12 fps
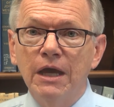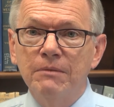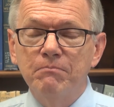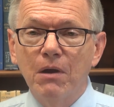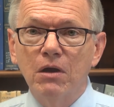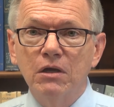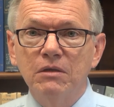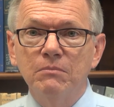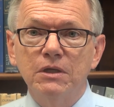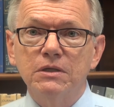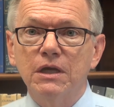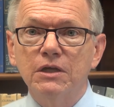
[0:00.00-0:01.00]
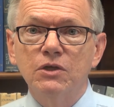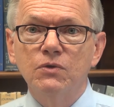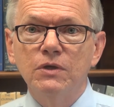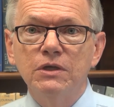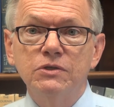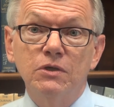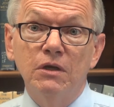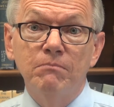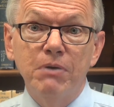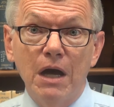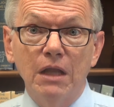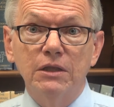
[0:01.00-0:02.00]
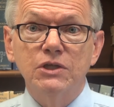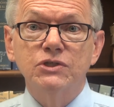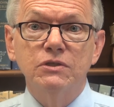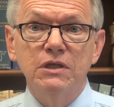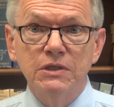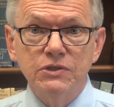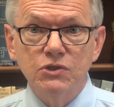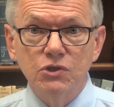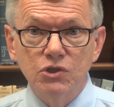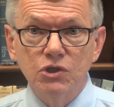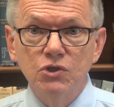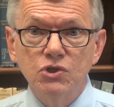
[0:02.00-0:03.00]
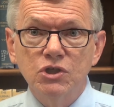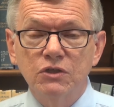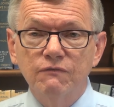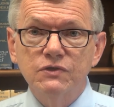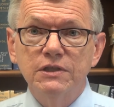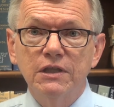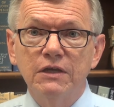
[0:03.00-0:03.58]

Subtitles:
and Parliament had agreed to abolish the institution of